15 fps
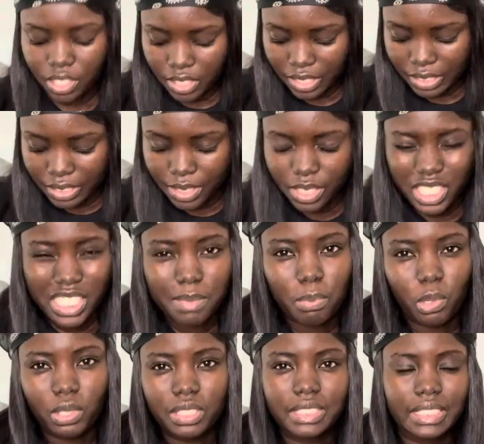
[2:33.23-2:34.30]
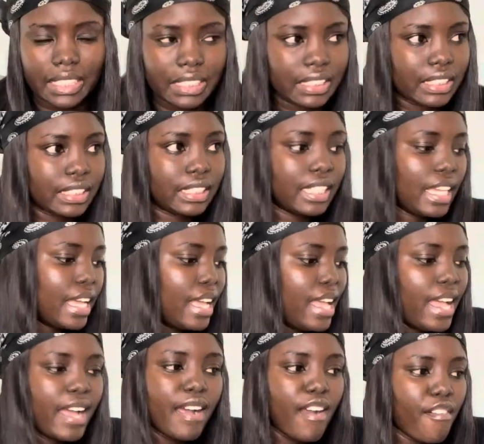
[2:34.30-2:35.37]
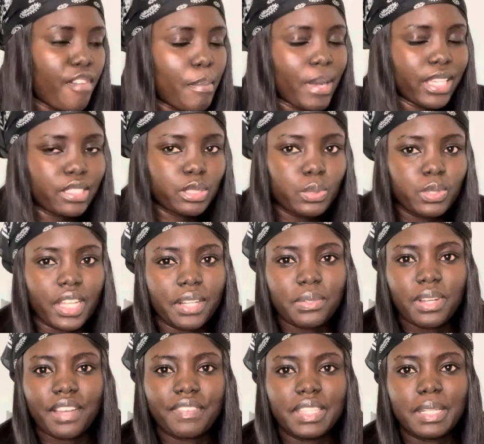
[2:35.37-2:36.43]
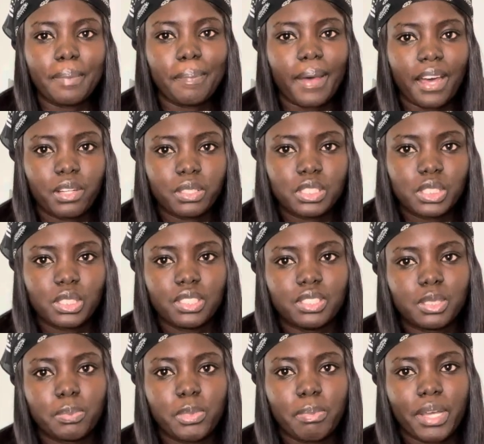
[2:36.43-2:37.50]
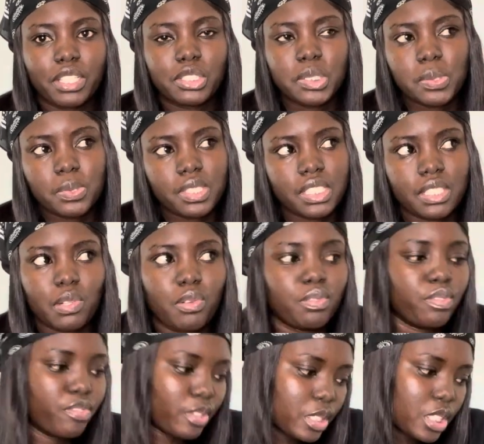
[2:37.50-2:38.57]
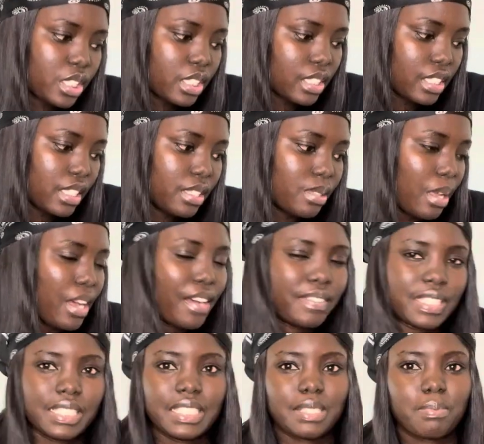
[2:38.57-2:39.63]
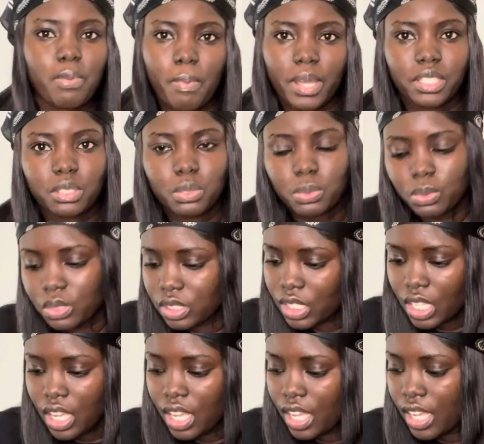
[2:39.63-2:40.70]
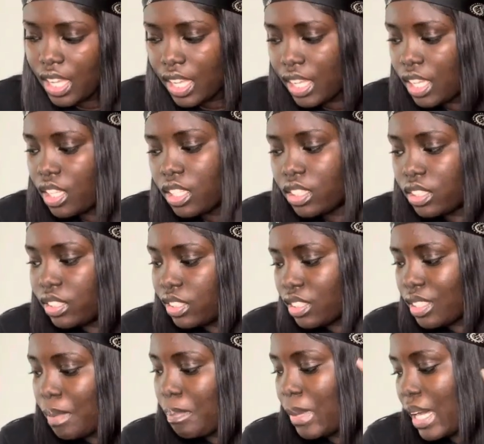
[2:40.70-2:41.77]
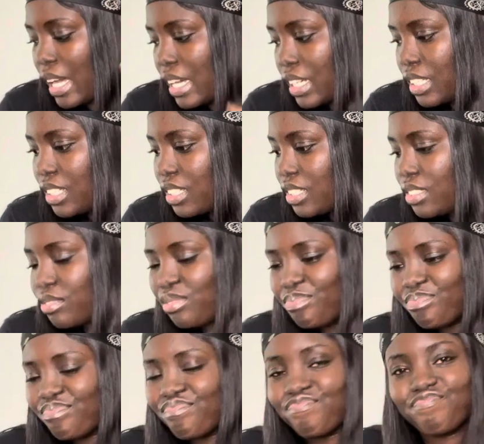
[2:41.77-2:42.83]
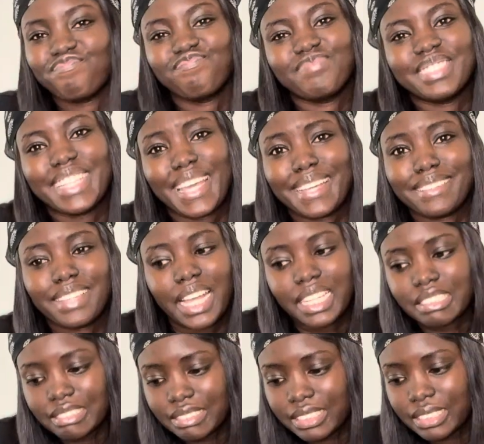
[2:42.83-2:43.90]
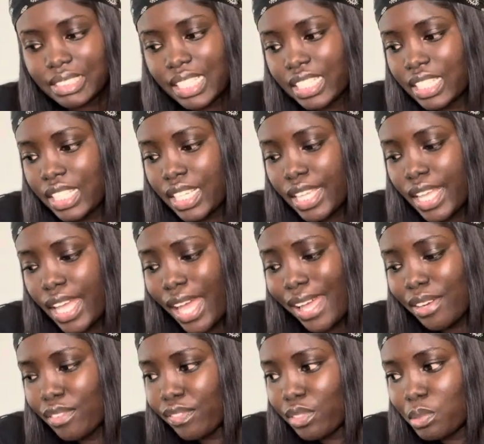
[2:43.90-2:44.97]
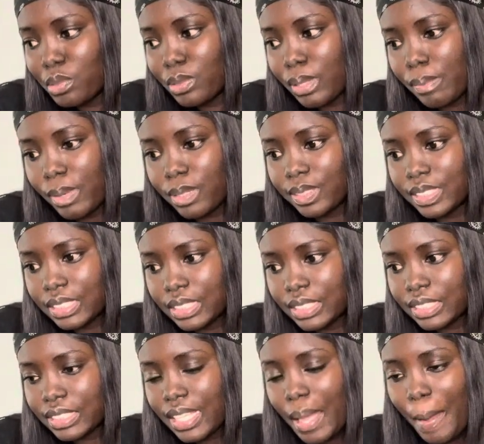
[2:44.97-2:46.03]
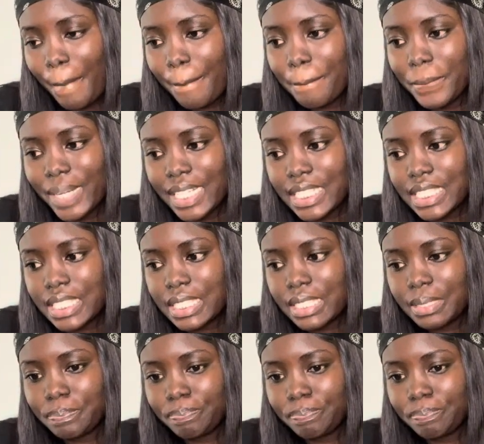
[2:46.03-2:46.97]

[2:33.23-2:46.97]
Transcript: in this small section. For my shoes, I don't have any pouch to put my shoes in, unfortunately, so I have to just put my shoes in the bag like that. I don't feel good about it, but